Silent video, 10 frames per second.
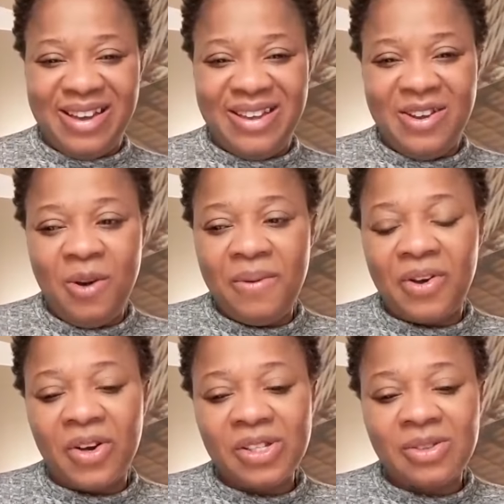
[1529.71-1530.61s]
You know,
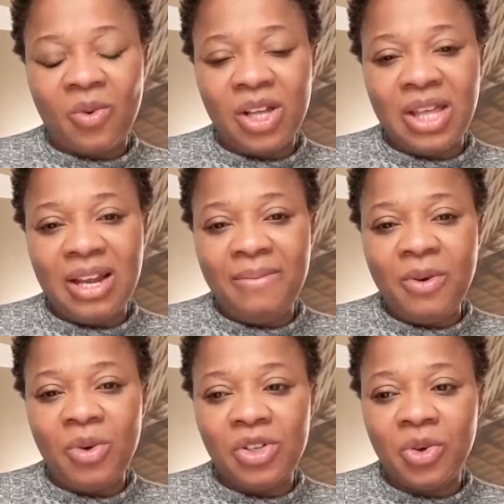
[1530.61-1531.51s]
because what the enemy
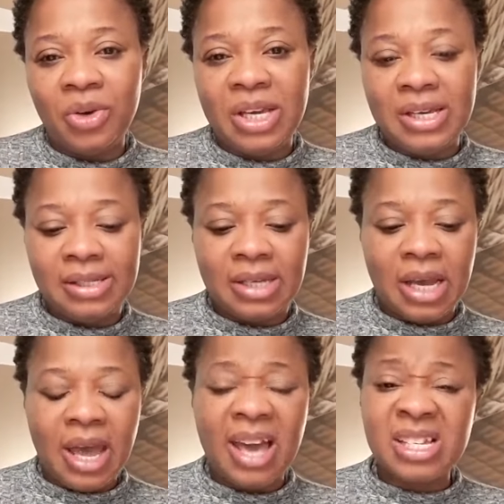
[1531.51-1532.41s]
will do is
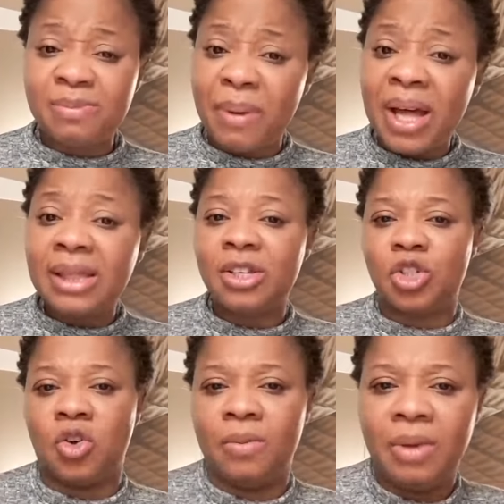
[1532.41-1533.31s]
expand the
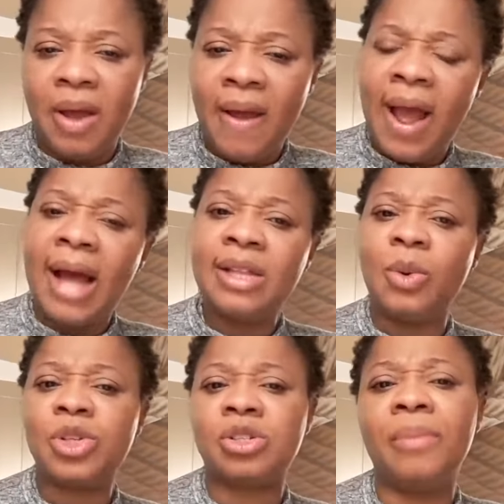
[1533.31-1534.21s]
storm. And there
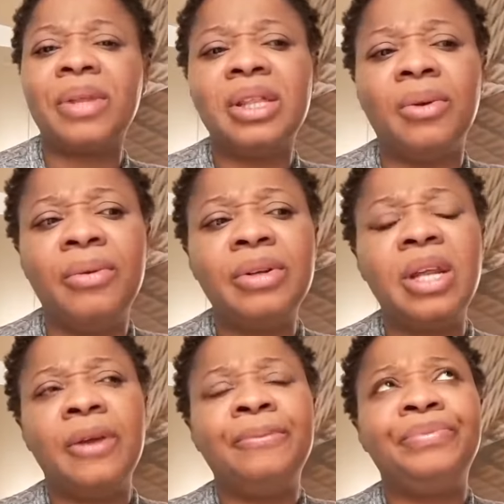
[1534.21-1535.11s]
was something the,
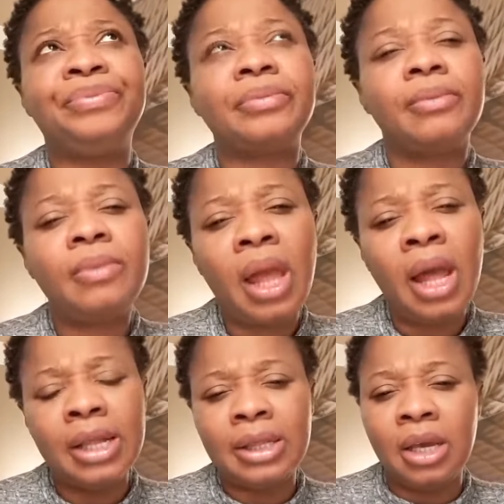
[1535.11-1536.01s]
the,
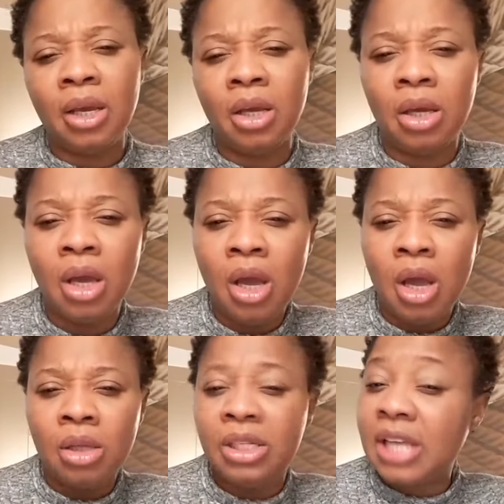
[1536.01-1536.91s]
the
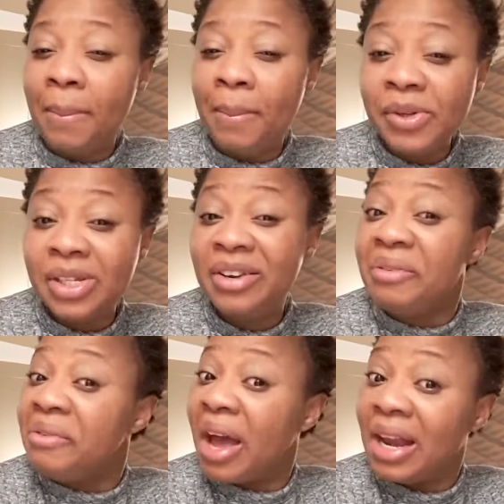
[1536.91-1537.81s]
disciples
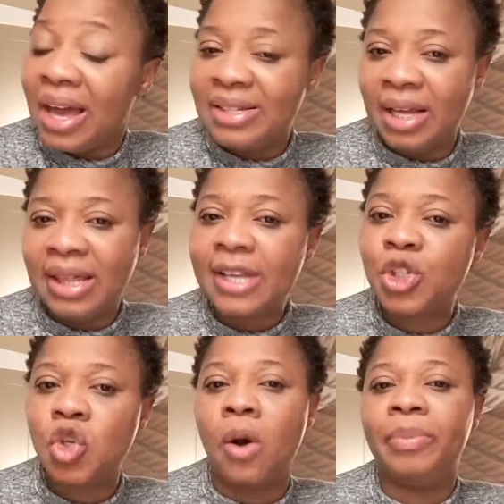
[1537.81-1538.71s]
didn't realize that that
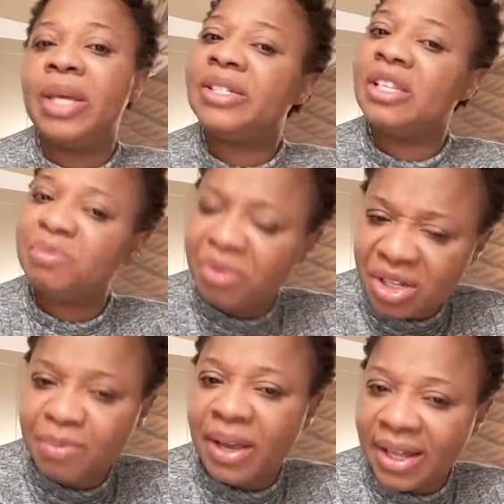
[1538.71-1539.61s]
storm, there's a
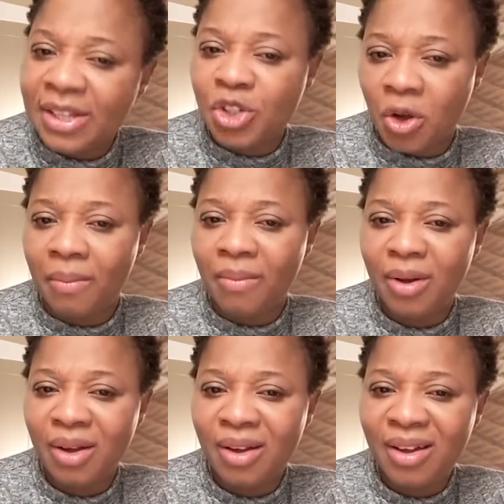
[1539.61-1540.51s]
spirit behind the storm.
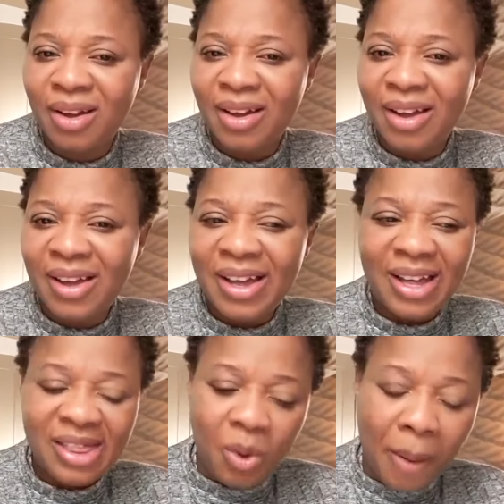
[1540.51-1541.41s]

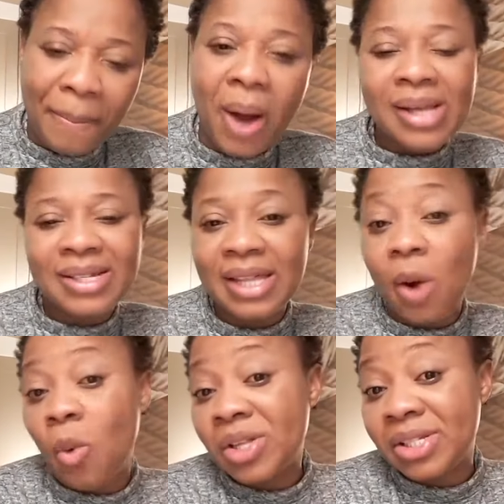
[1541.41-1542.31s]
There were powers in
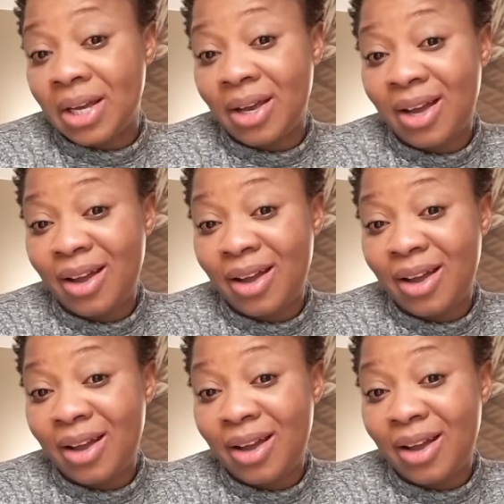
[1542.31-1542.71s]
that water